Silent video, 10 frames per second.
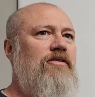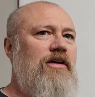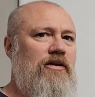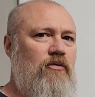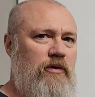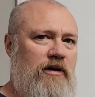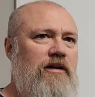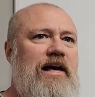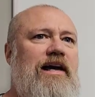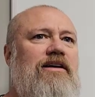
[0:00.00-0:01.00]
than
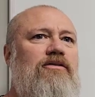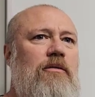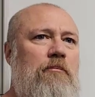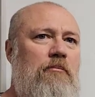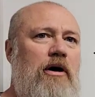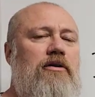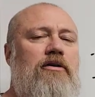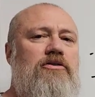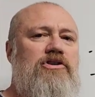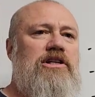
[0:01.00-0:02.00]
real eggs,
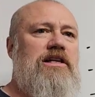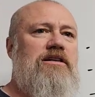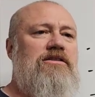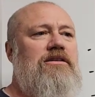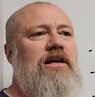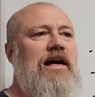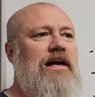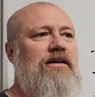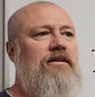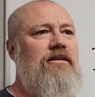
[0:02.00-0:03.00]
butter, cheese,
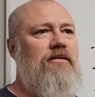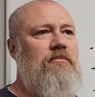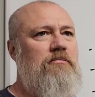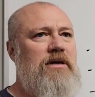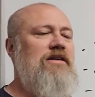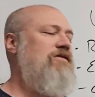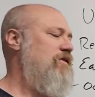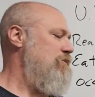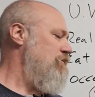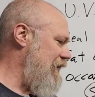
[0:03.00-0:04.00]
and
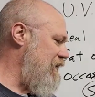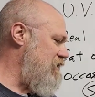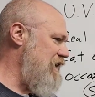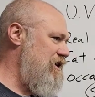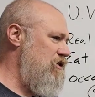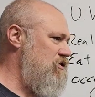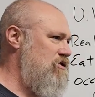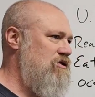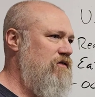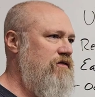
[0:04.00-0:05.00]
beef and it'd take you
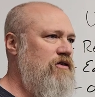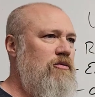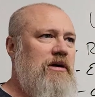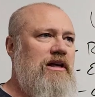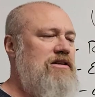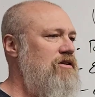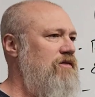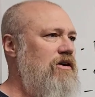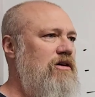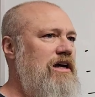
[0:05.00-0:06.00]
just a few minutes
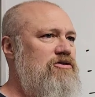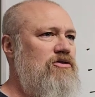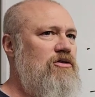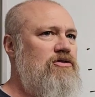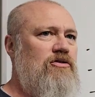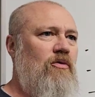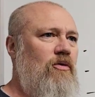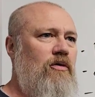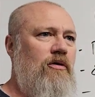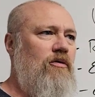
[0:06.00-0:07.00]
of internet search
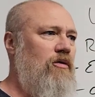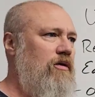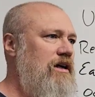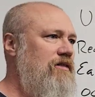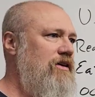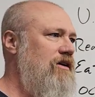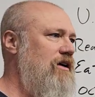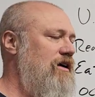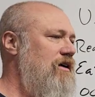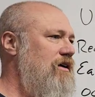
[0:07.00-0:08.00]
or, or even
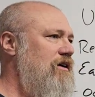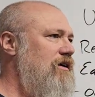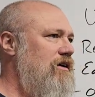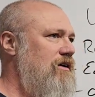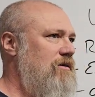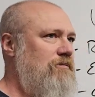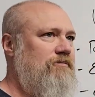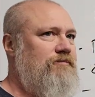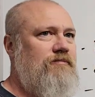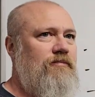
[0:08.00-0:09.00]
uh,
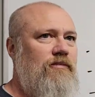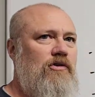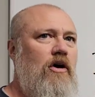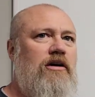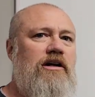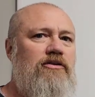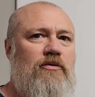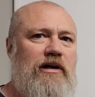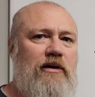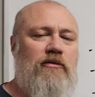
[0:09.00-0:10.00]
um, talking
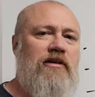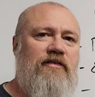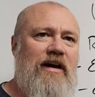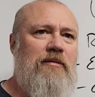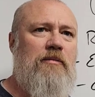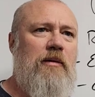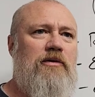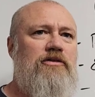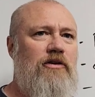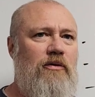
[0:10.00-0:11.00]
to an elderly family
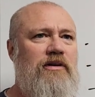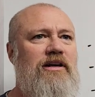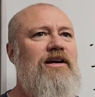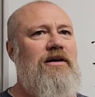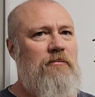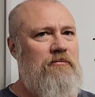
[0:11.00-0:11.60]
member to know that